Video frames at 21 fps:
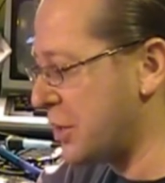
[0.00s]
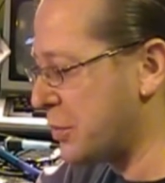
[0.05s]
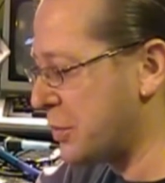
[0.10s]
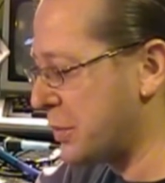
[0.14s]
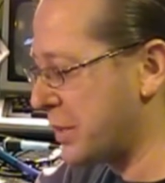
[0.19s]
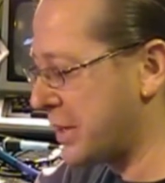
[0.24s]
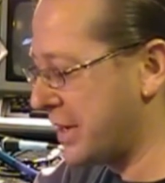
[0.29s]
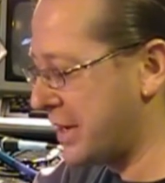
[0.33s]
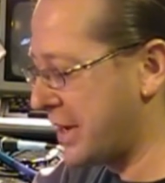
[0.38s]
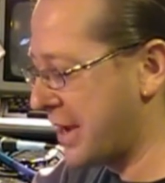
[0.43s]

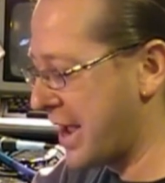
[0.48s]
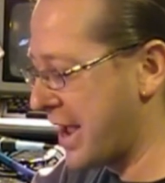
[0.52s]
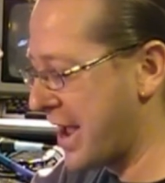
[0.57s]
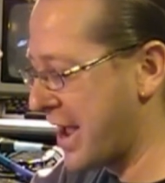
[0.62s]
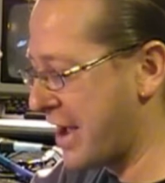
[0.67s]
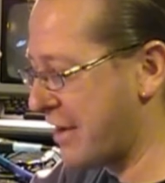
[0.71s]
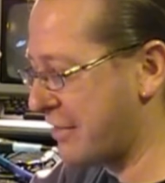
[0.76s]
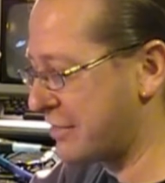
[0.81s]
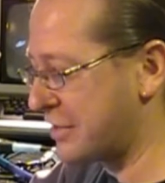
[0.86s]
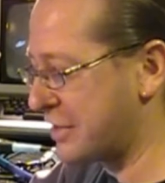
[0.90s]
What you
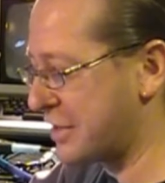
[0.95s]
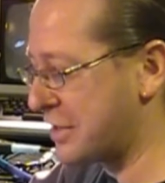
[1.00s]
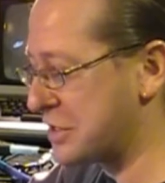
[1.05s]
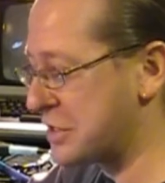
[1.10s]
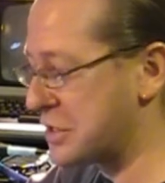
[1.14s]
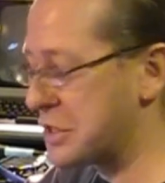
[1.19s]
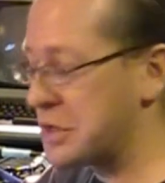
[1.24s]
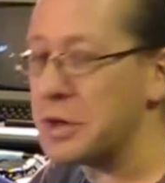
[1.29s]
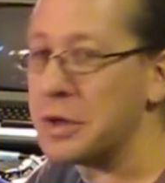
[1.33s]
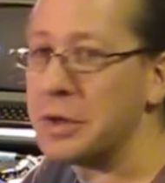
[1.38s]
have to
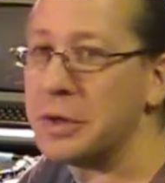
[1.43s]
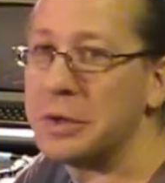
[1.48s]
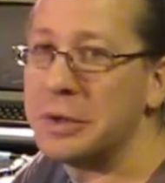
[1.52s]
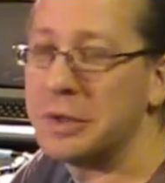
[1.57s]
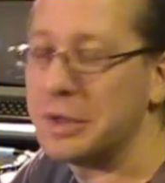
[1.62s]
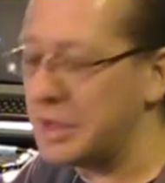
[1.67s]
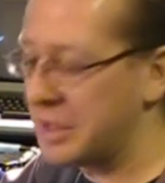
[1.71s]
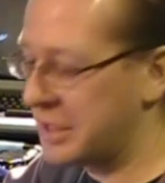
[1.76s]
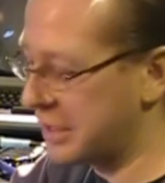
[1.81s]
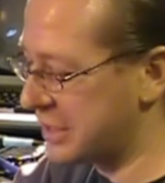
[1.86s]

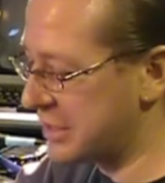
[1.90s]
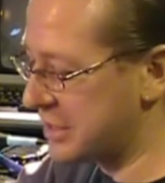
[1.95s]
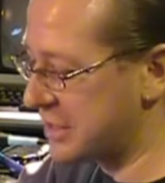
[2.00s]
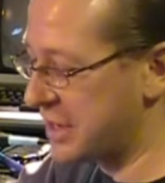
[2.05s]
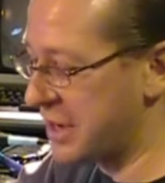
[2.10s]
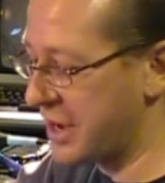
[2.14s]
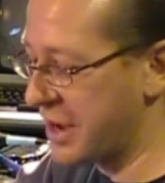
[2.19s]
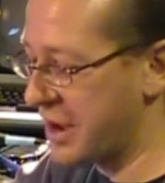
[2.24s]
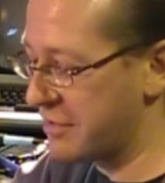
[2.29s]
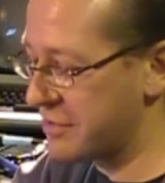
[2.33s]
do is
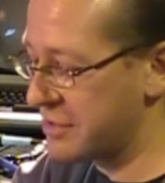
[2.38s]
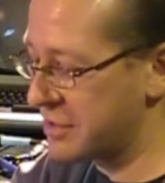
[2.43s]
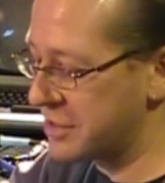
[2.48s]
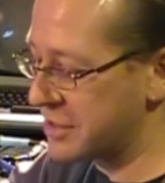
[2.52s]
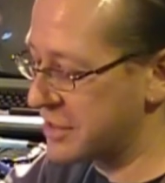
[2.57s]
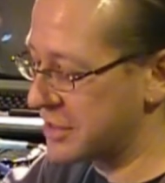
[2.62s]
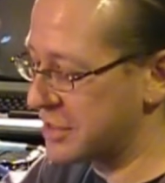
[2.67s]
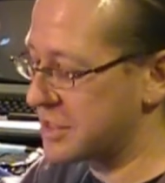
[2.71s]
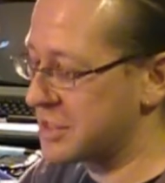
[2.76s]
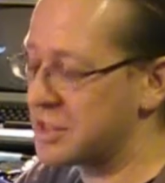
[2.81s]
you have to
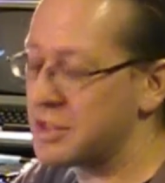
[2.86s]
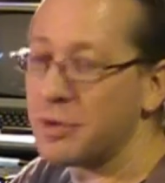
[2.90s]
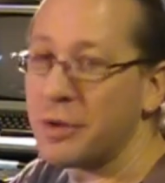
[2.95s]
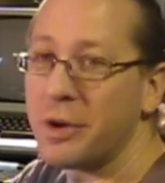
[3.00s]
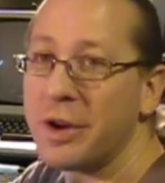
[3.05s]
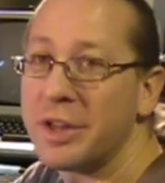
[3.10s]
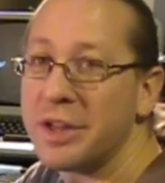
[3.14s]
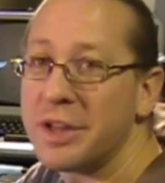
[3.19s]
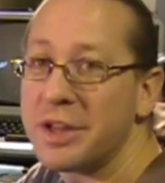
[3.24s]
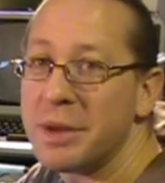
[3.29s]

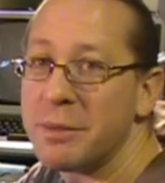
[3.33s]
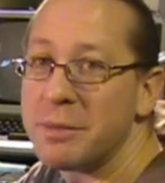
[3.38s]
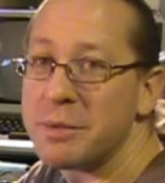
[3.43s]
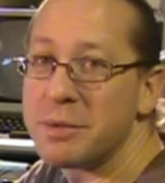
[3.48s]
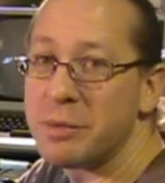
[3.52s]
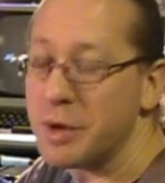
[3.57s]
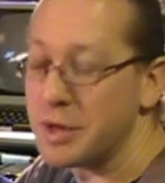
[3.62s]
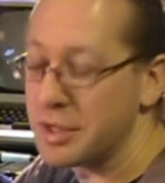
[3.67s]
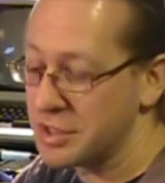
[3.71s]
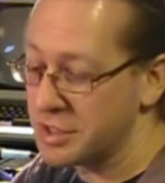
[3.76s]
destroy the dip
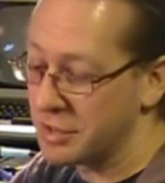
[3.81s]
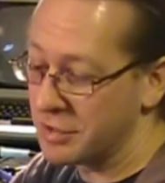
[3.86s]
switch.